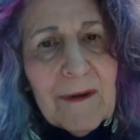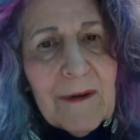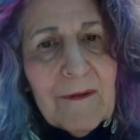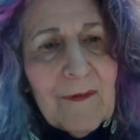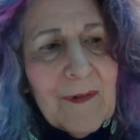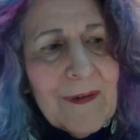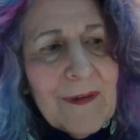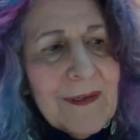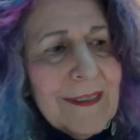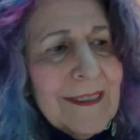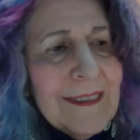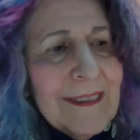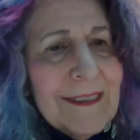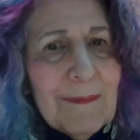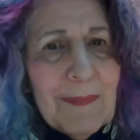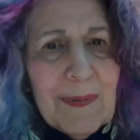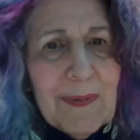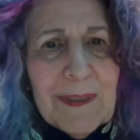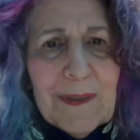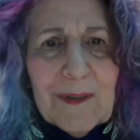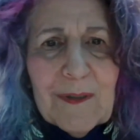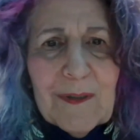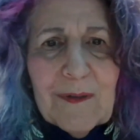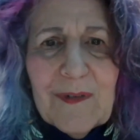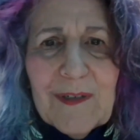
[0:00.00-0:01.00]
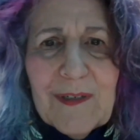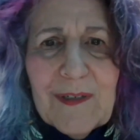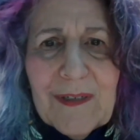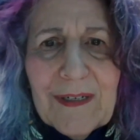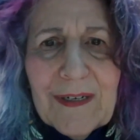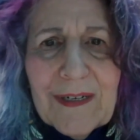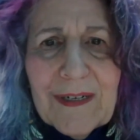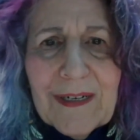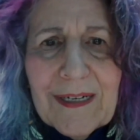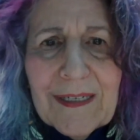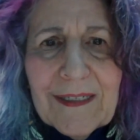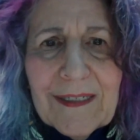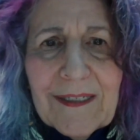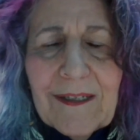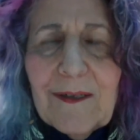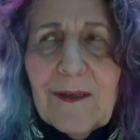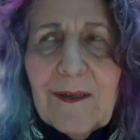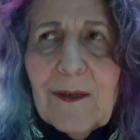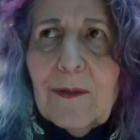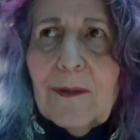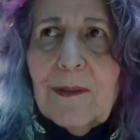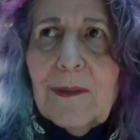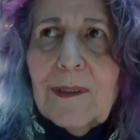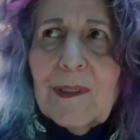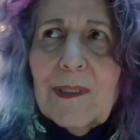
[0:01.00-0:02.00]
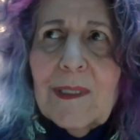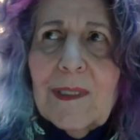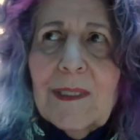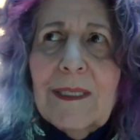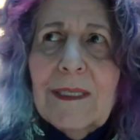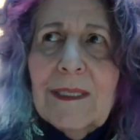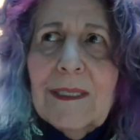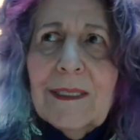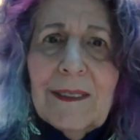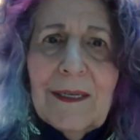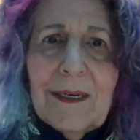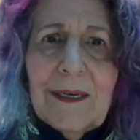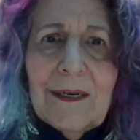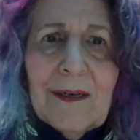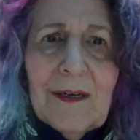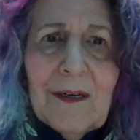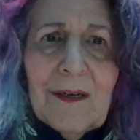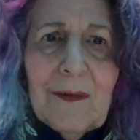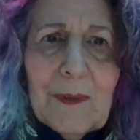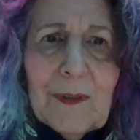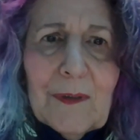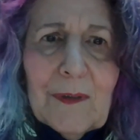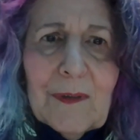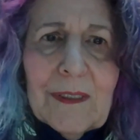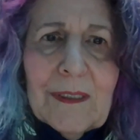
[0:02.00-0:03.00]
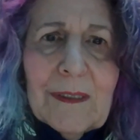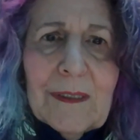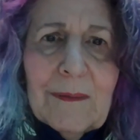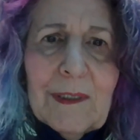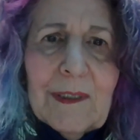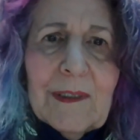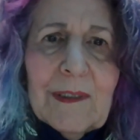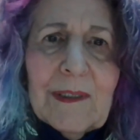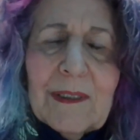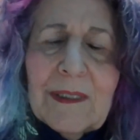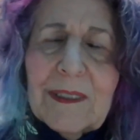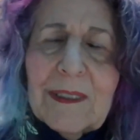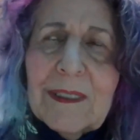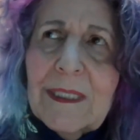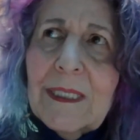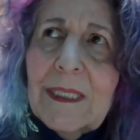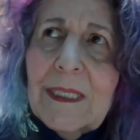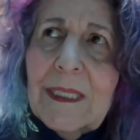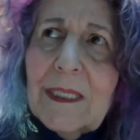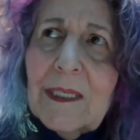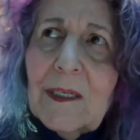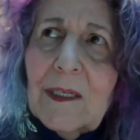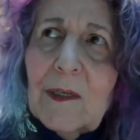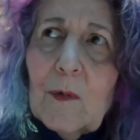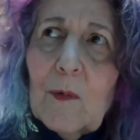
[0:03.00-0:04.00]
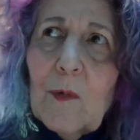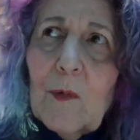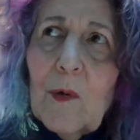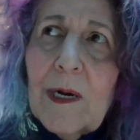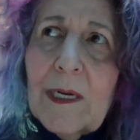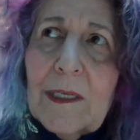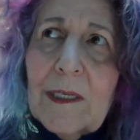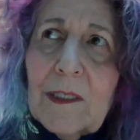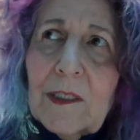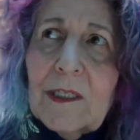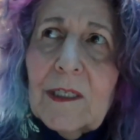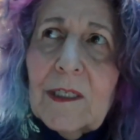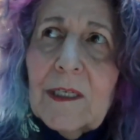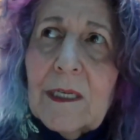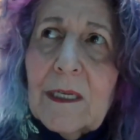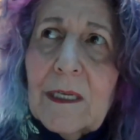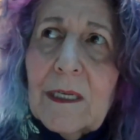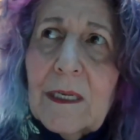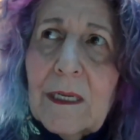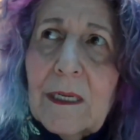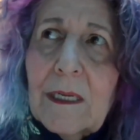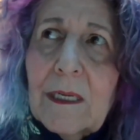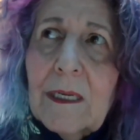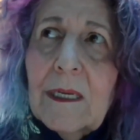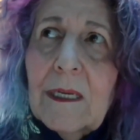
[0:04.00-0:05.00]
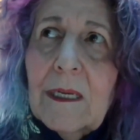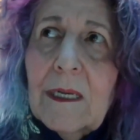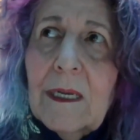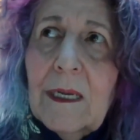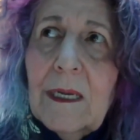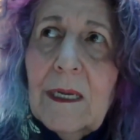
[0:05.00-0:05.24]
by finding a piece of art. I could go to a city in an art museum and sit there watching